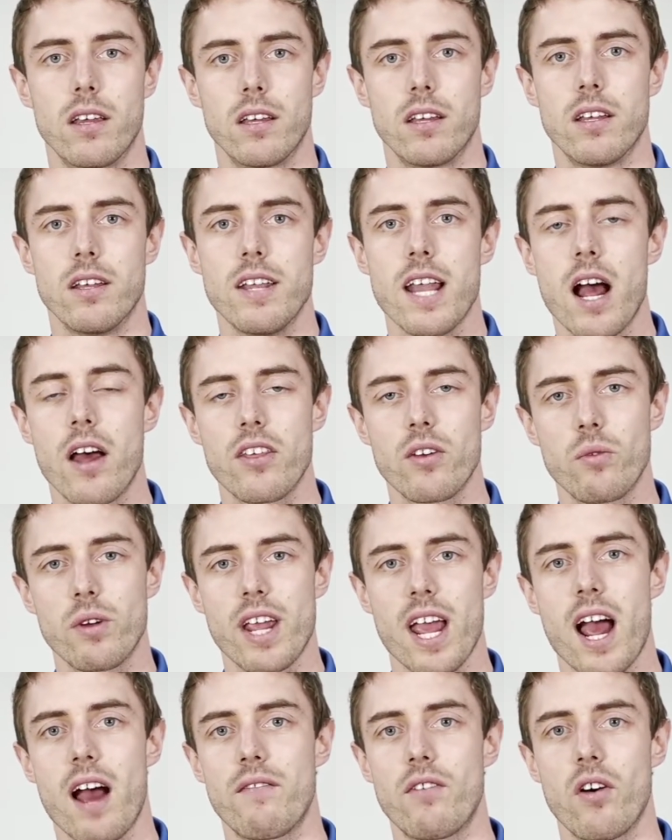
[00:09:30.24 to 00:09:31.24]
Now that we
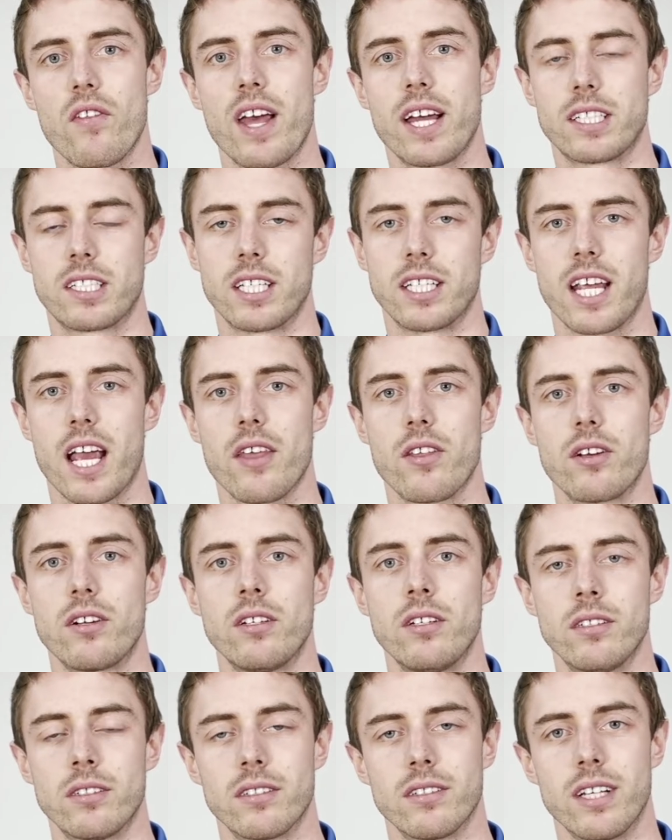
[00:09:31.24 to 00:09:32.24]
have all that
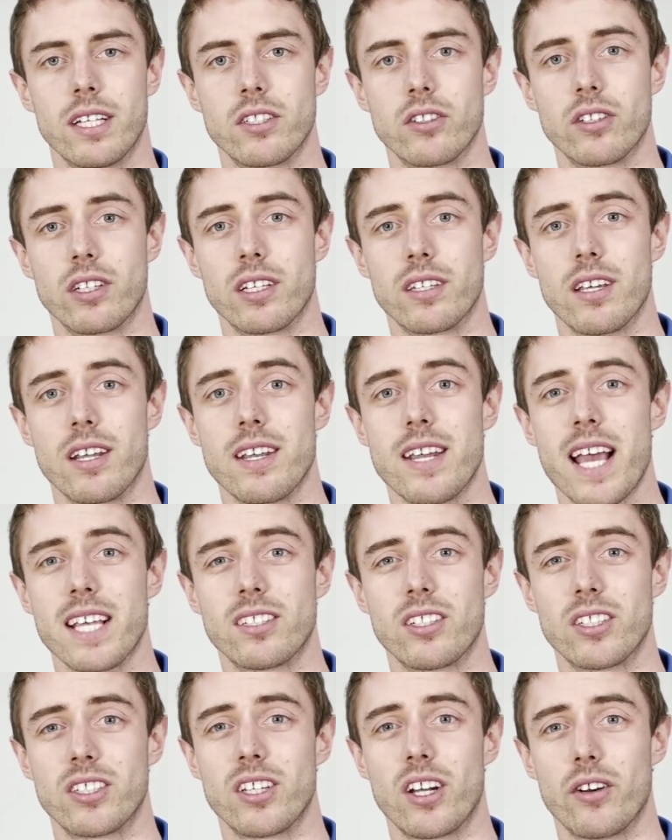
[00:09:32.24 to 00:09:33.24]
together, let's look at the
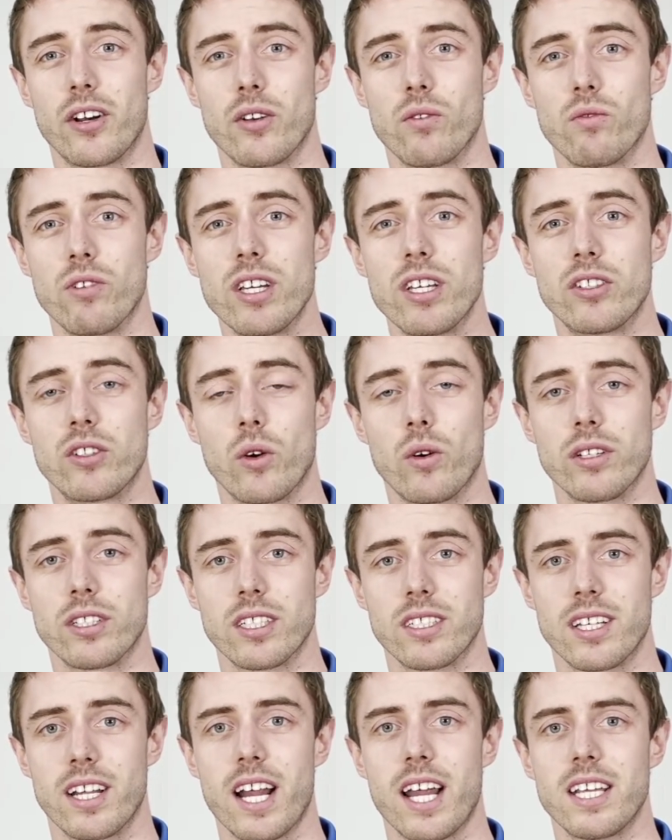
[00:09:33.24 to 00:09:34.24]
necessary
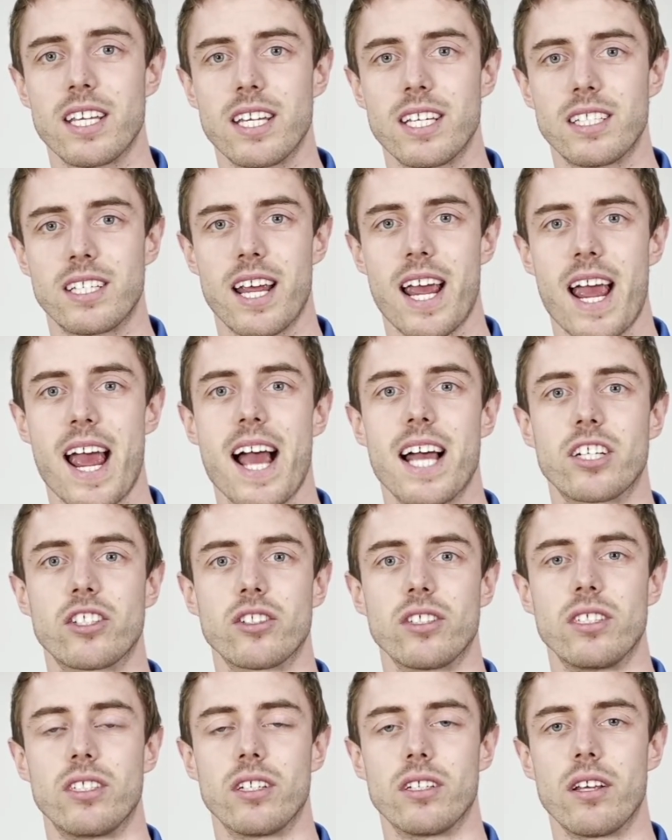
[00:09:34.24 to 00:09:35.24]
resources that I need to
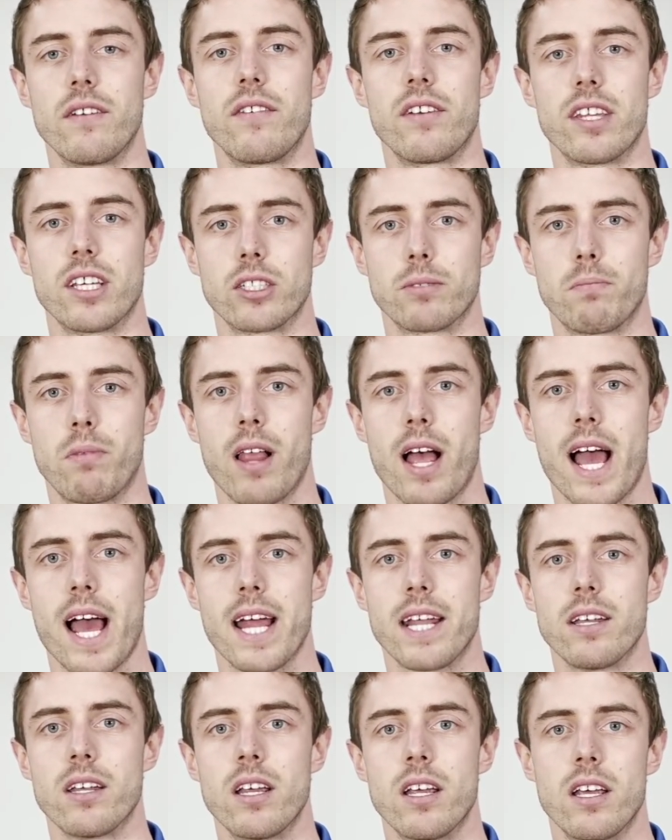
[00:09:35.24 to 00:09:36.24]
actually deliver this
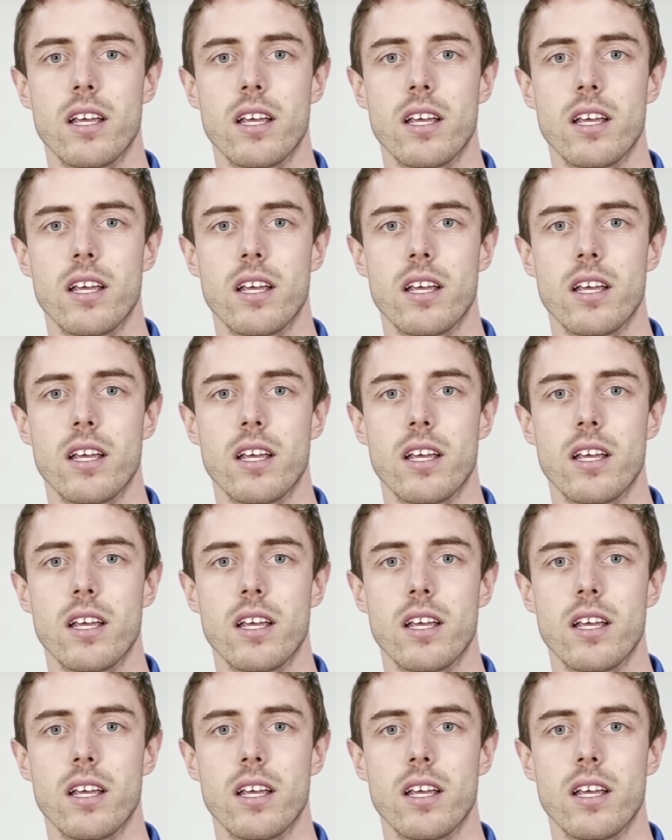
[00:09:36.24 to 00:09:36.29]
plan.